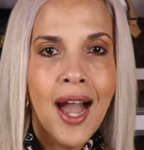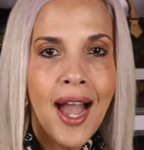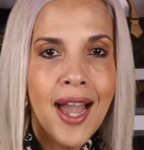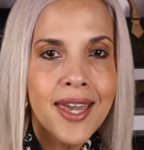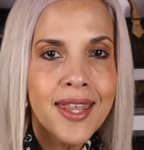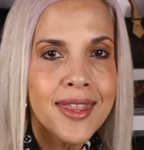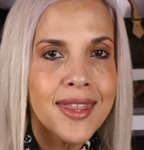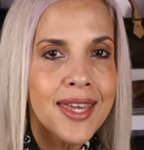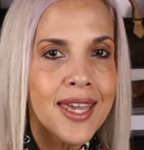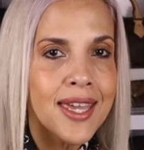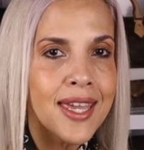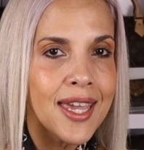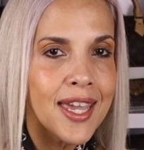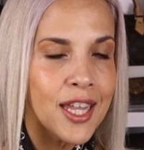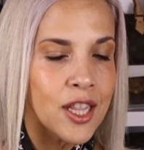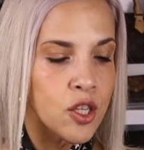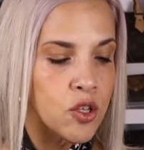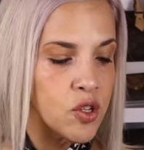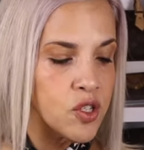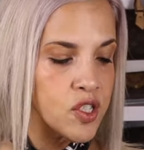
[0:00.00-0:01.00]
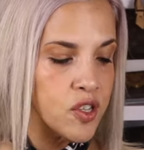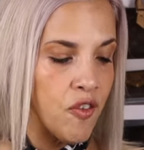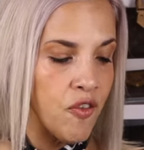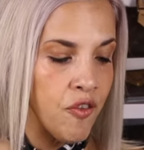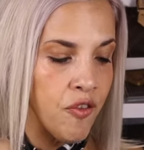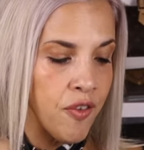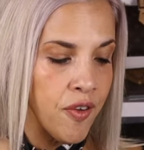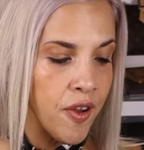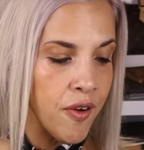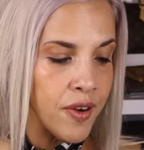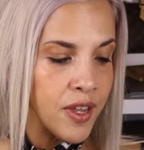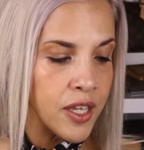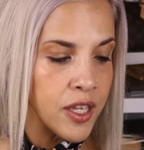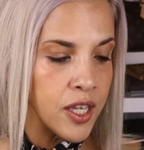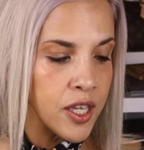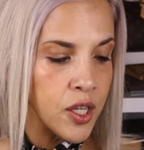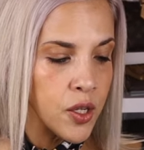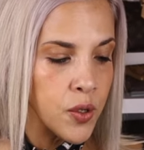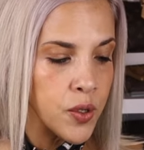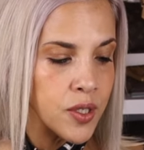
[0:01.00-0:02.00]
I think it looks very
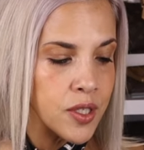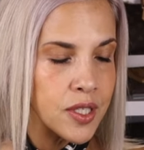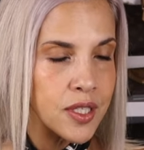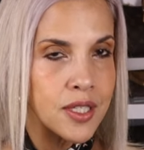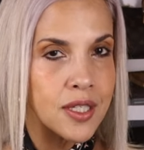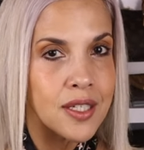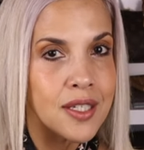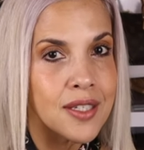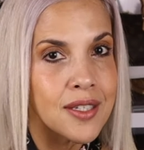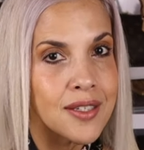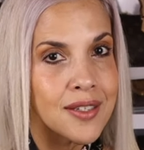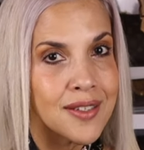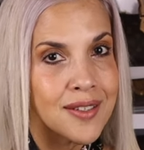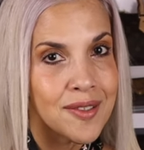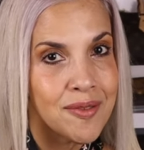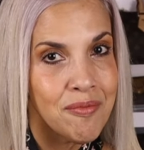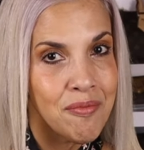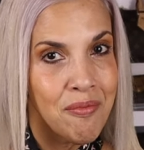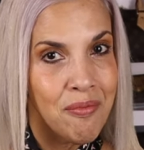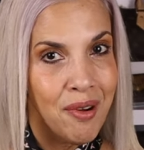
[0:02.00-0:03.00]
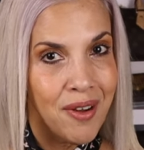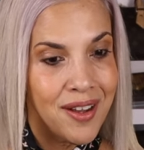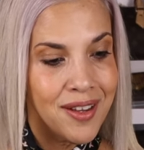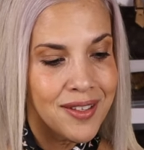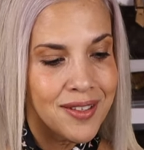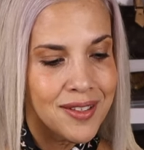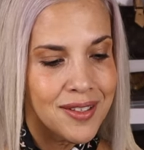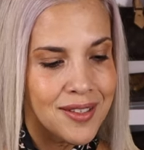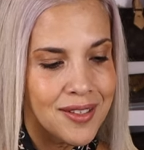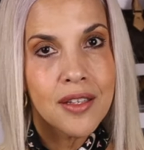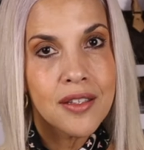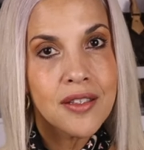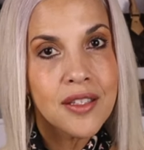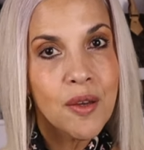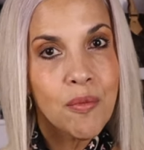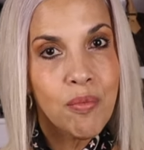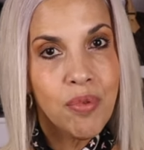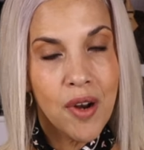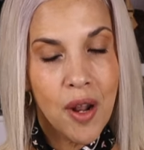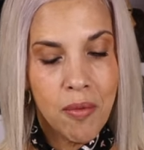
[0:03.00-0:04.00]
cute, but
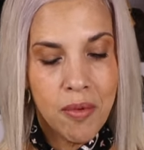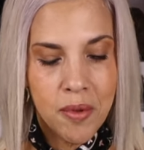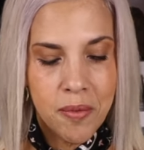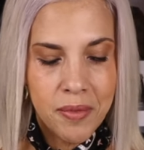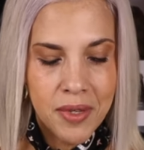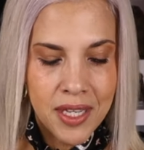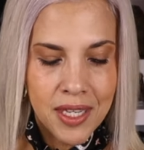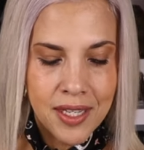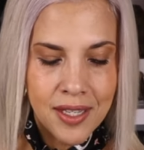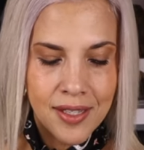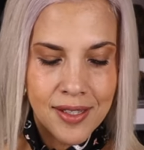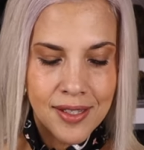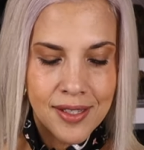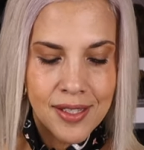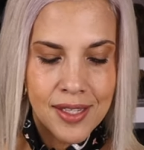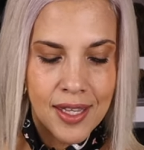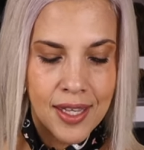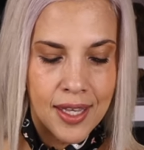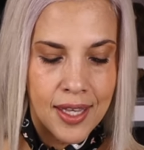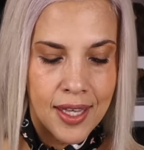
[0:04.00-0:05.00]
the problem is